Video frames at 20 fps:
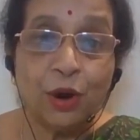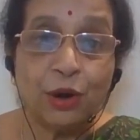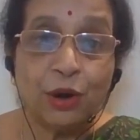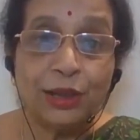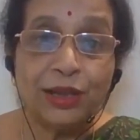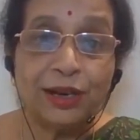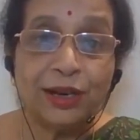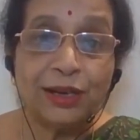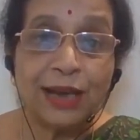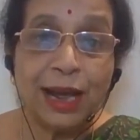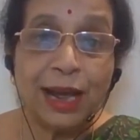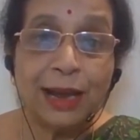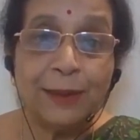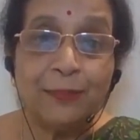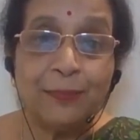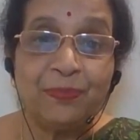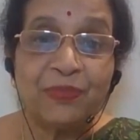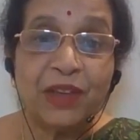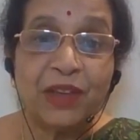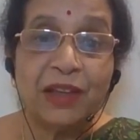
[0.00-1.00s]
all the
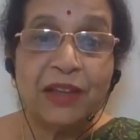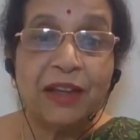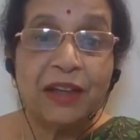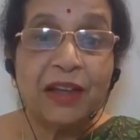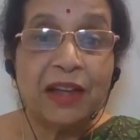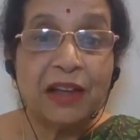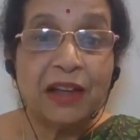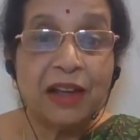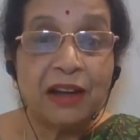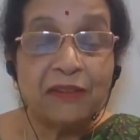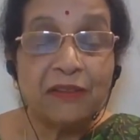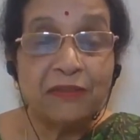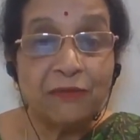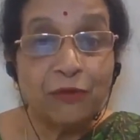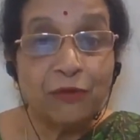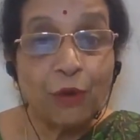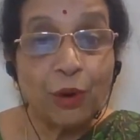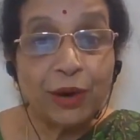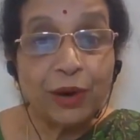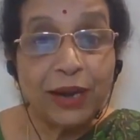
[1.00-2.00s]
time,
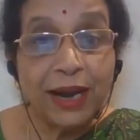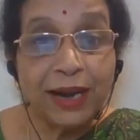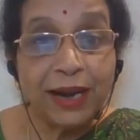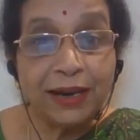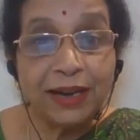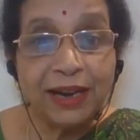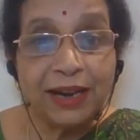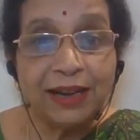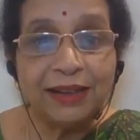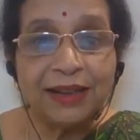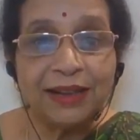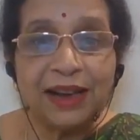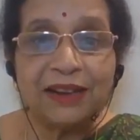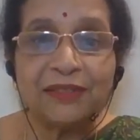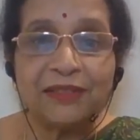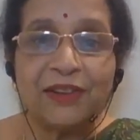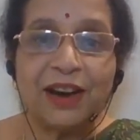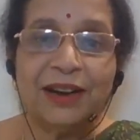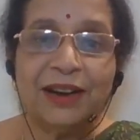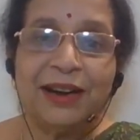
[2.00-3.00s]
forgetting that
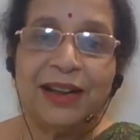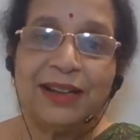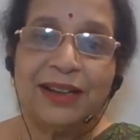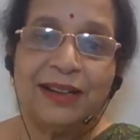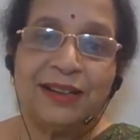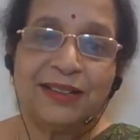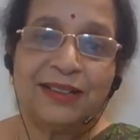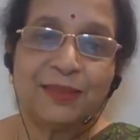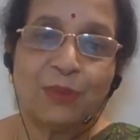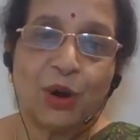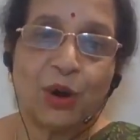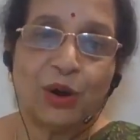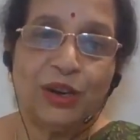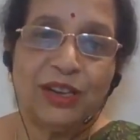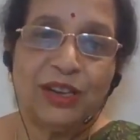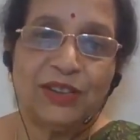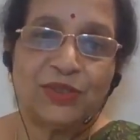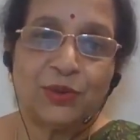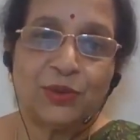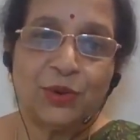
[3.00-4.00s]
one day this
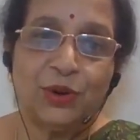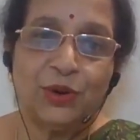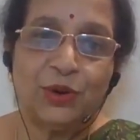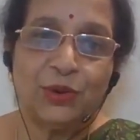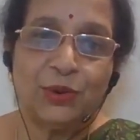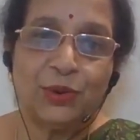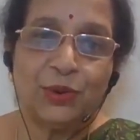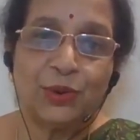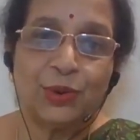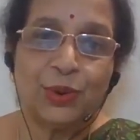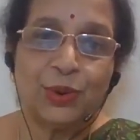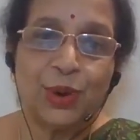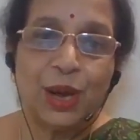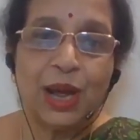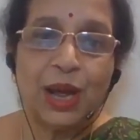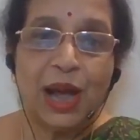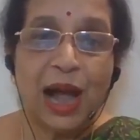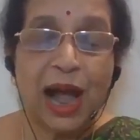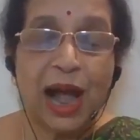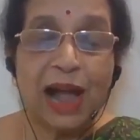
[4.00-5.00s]
body is going to go.
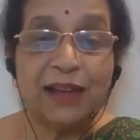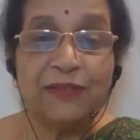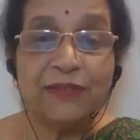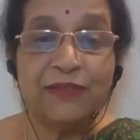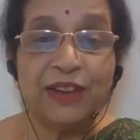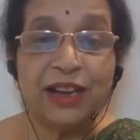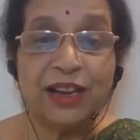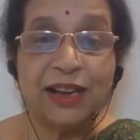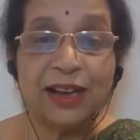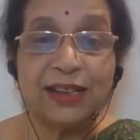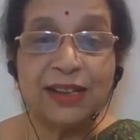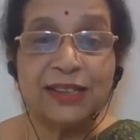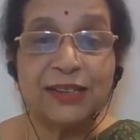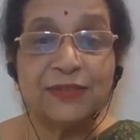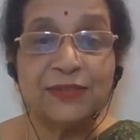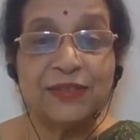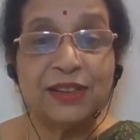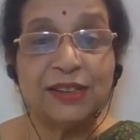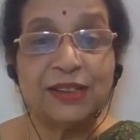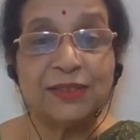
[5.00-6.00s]
I feel as
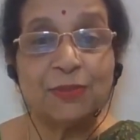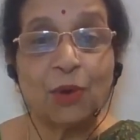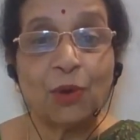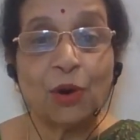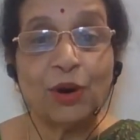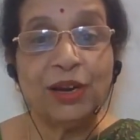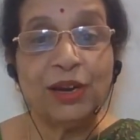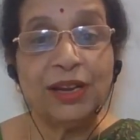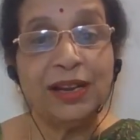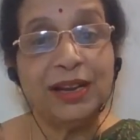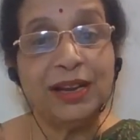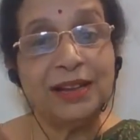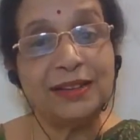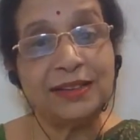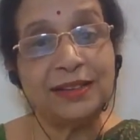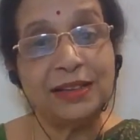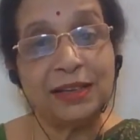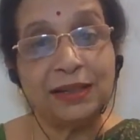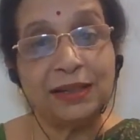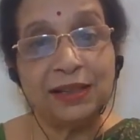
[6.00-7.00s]
if this body is
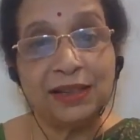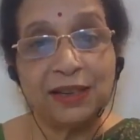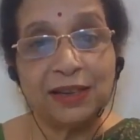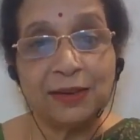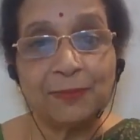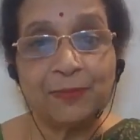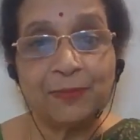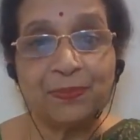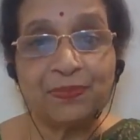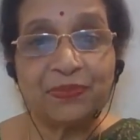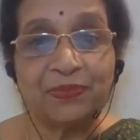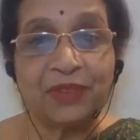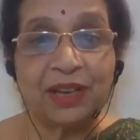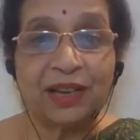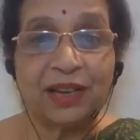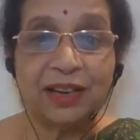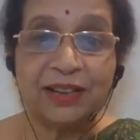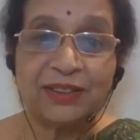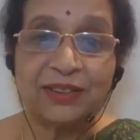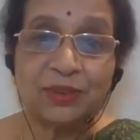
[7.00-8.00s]
nityam.
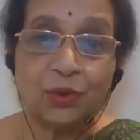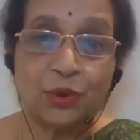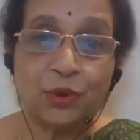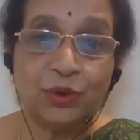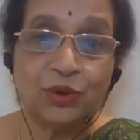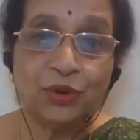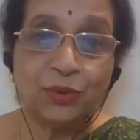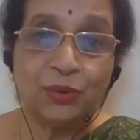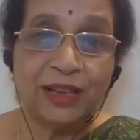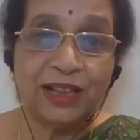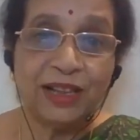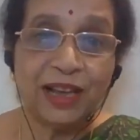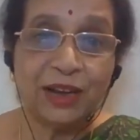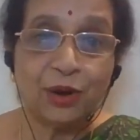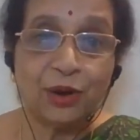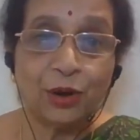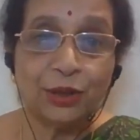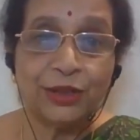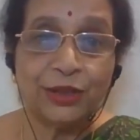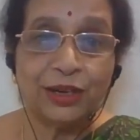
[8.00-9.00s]
It's going to be there
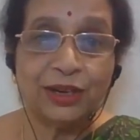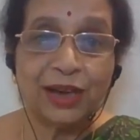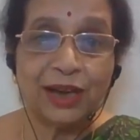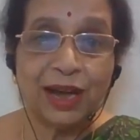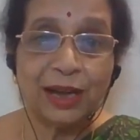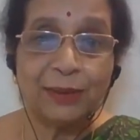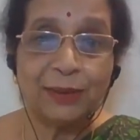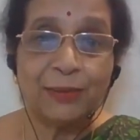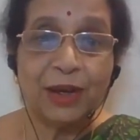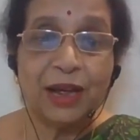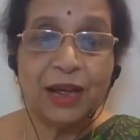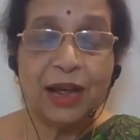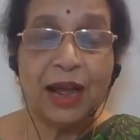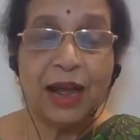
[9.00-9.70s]
all the time.